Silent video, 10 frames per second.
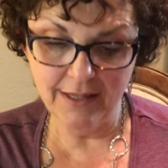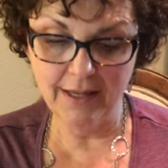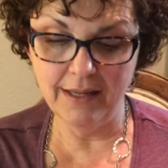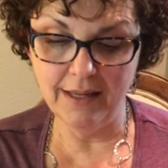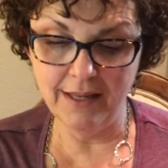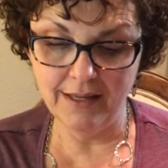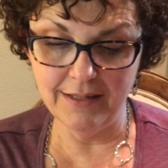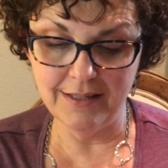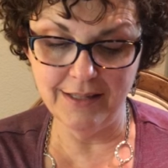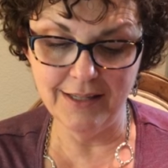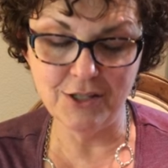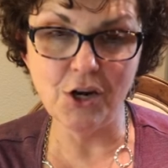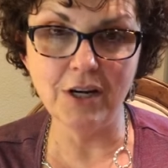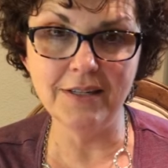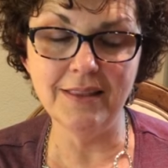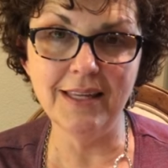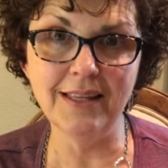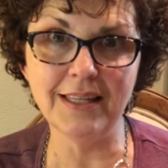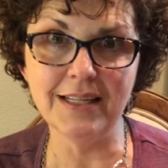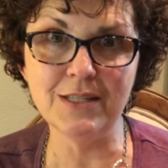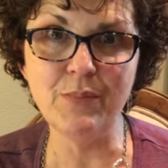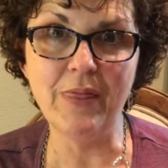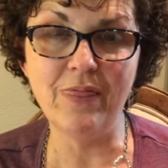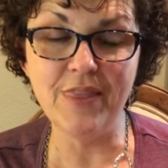And it's hard to think that it's been